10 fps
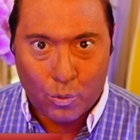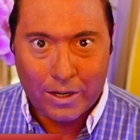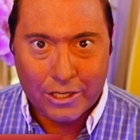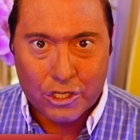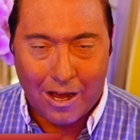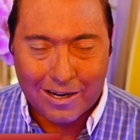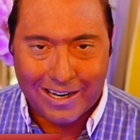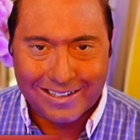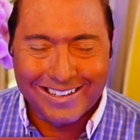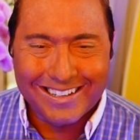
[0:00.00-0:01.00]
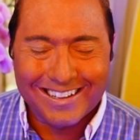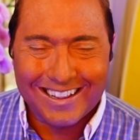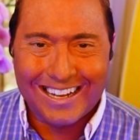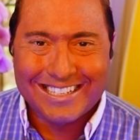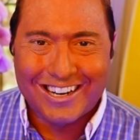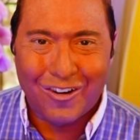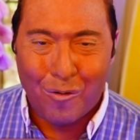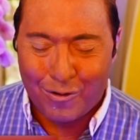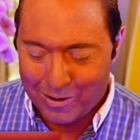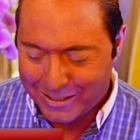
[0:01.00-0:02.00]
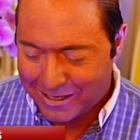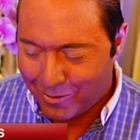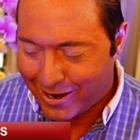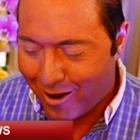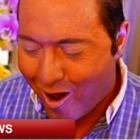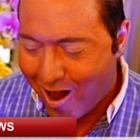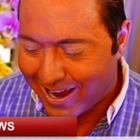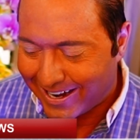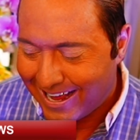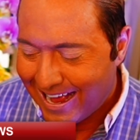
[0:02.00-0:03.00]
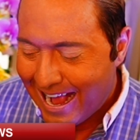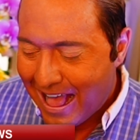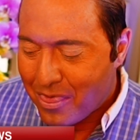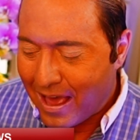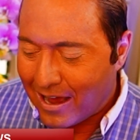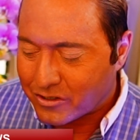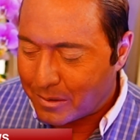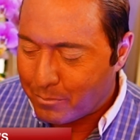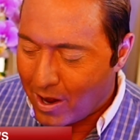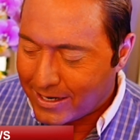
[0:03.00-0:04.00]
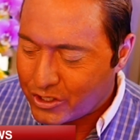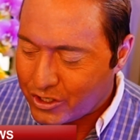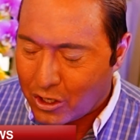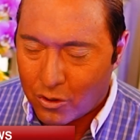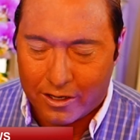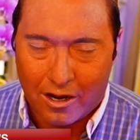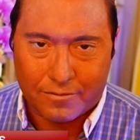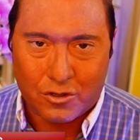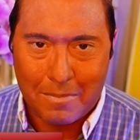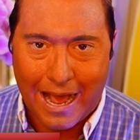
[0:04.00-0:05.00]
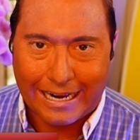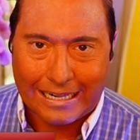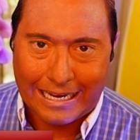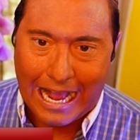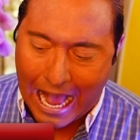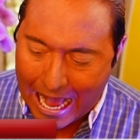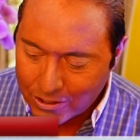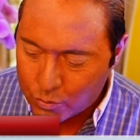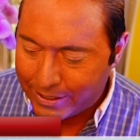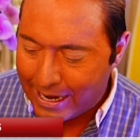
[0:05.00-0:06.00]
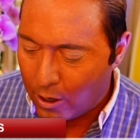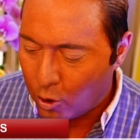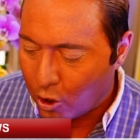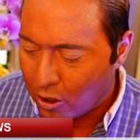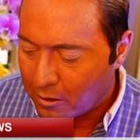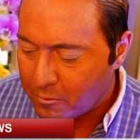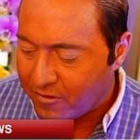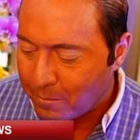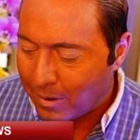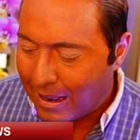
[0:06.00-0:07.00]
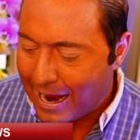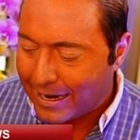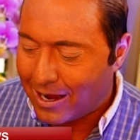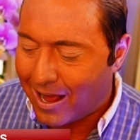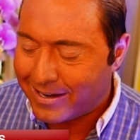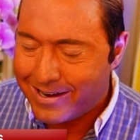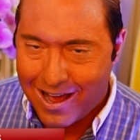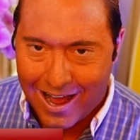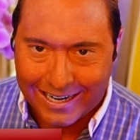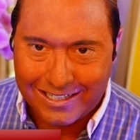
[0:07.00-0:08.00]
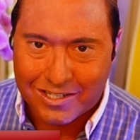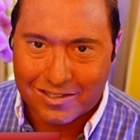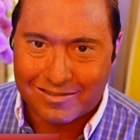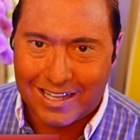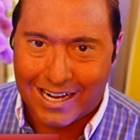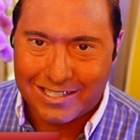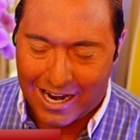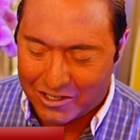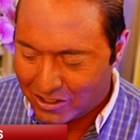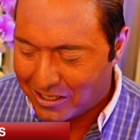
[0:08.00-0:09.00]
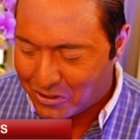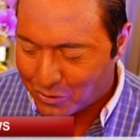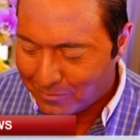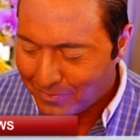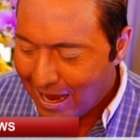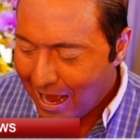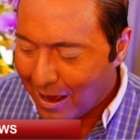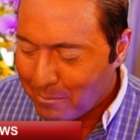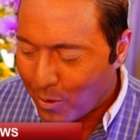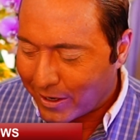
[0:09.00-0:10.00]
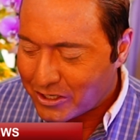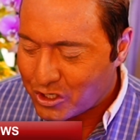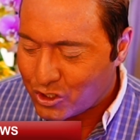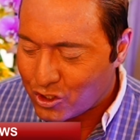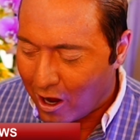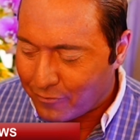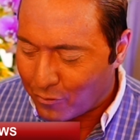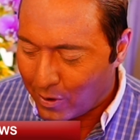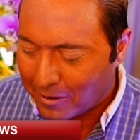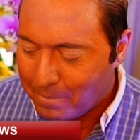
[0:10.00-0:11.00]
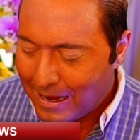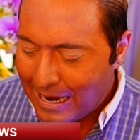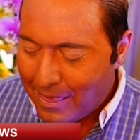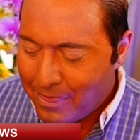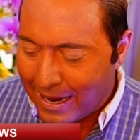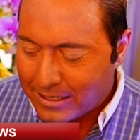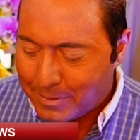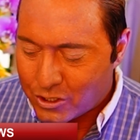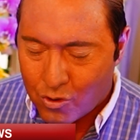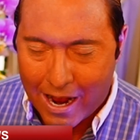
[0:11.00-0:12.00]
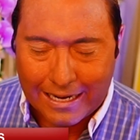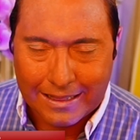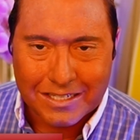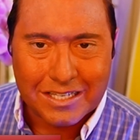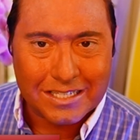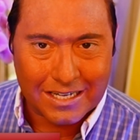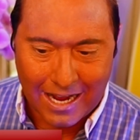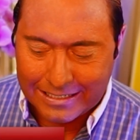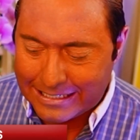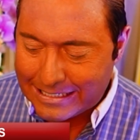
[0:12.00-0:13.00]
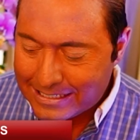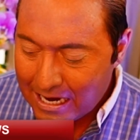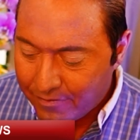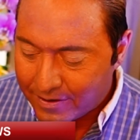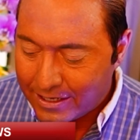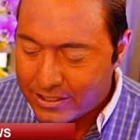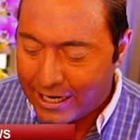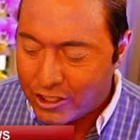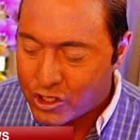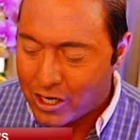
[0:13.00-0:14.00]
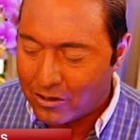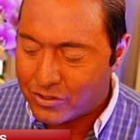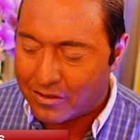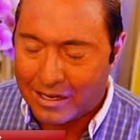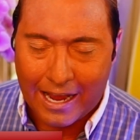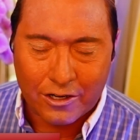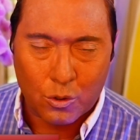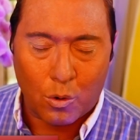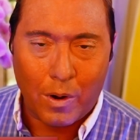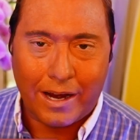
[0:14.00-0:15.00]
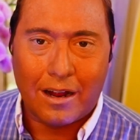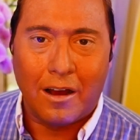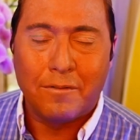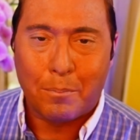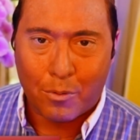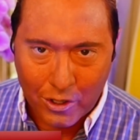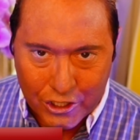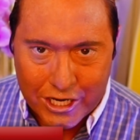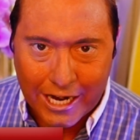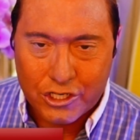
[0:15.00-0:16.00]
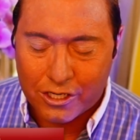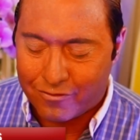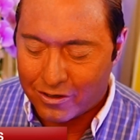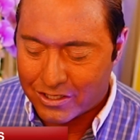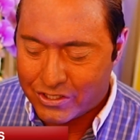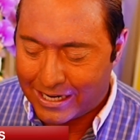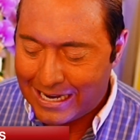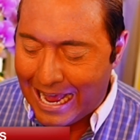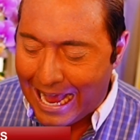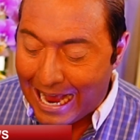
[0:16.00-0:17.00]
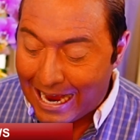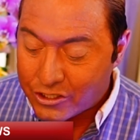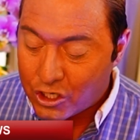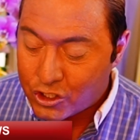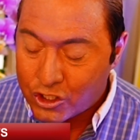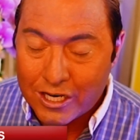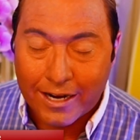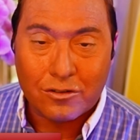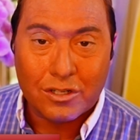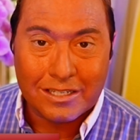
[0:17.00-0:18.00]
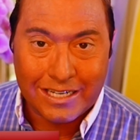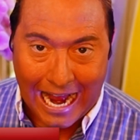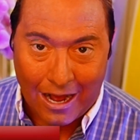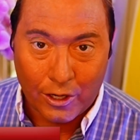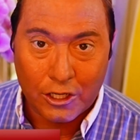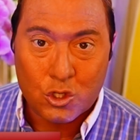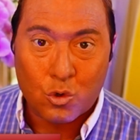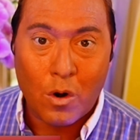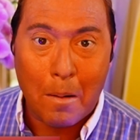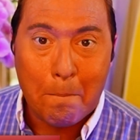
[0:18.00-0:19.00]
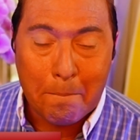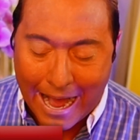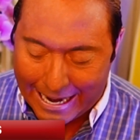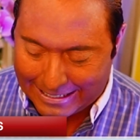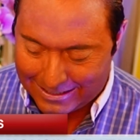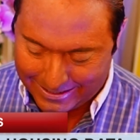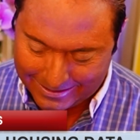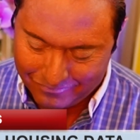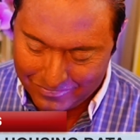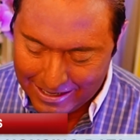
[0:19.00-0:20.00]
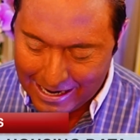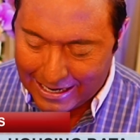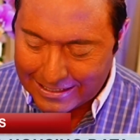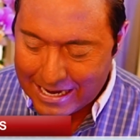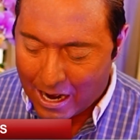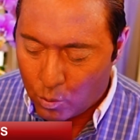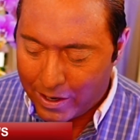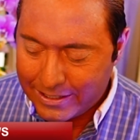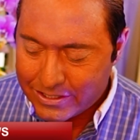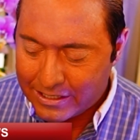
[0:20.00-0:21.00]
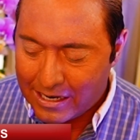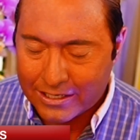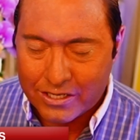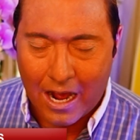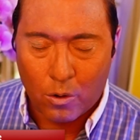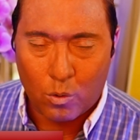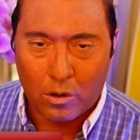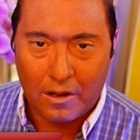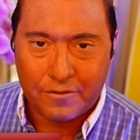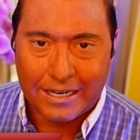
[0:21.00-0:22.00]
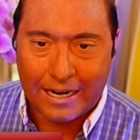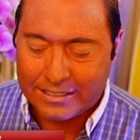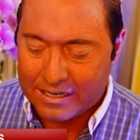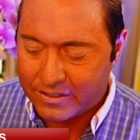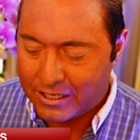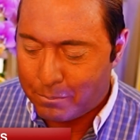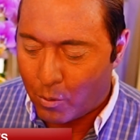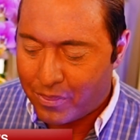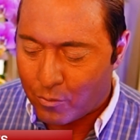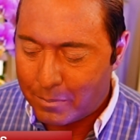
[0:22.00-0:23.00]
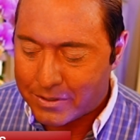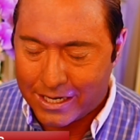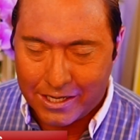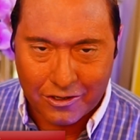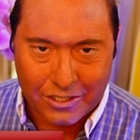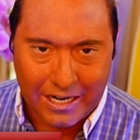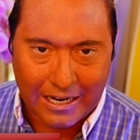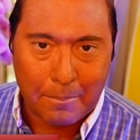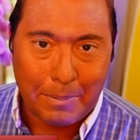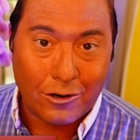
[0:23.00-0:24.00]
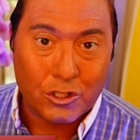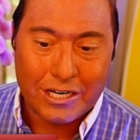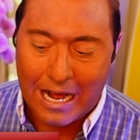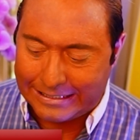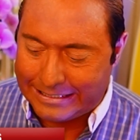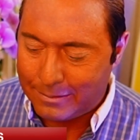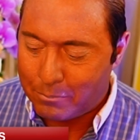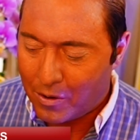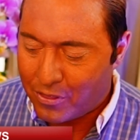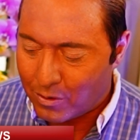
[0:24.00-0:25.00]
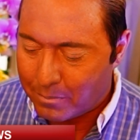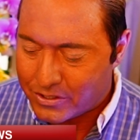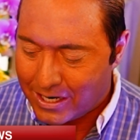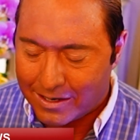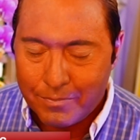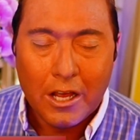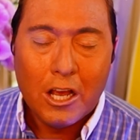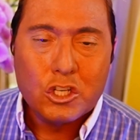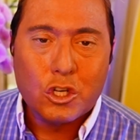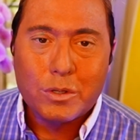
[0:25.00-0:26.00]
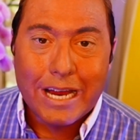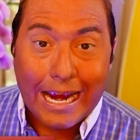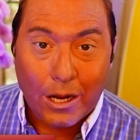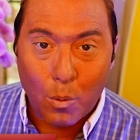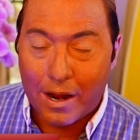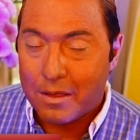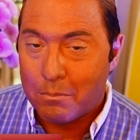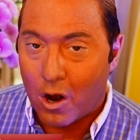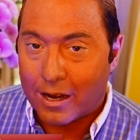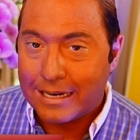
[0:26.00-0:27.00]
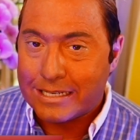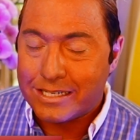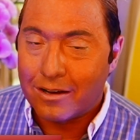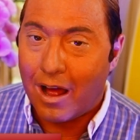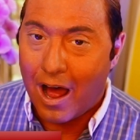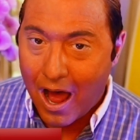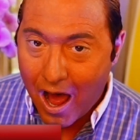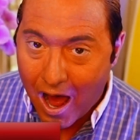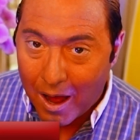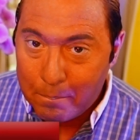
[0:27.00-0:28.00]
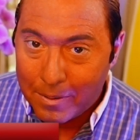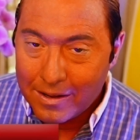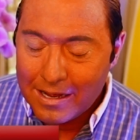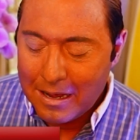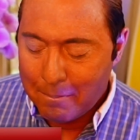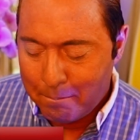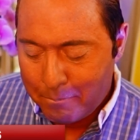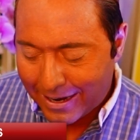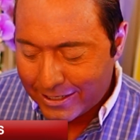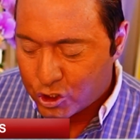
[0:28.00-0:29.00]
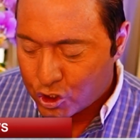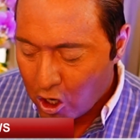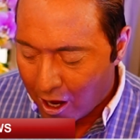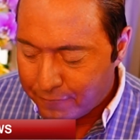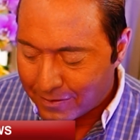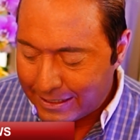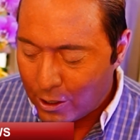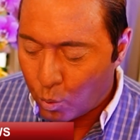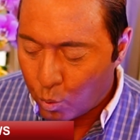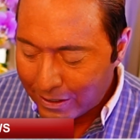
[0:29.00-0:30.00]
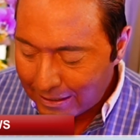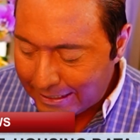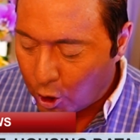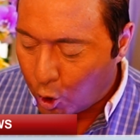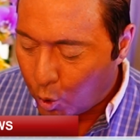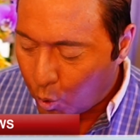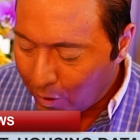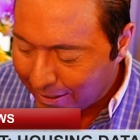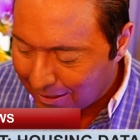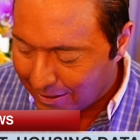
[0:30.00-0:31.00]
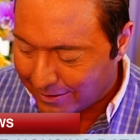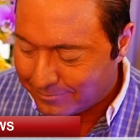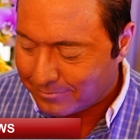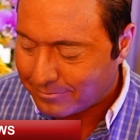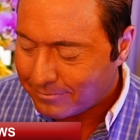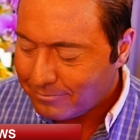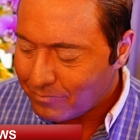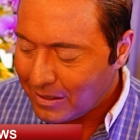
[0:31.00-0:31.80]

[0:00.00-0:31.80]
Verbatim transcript: is really shocking. Let's go over what's going on. The housing prices are cooling off dramatically, as we now learn from Black Knight, that's actually a tool, a mortgage software that has been tracking this since the nineteen seventies. It shows that the annual rate of appreciation of real estate has settled down dramatically. It's now raising, it's now lifting at seventeen point three percent year-to-date compared to nineteen point three percent. So take away, the market is still up, but it's softening really quickly.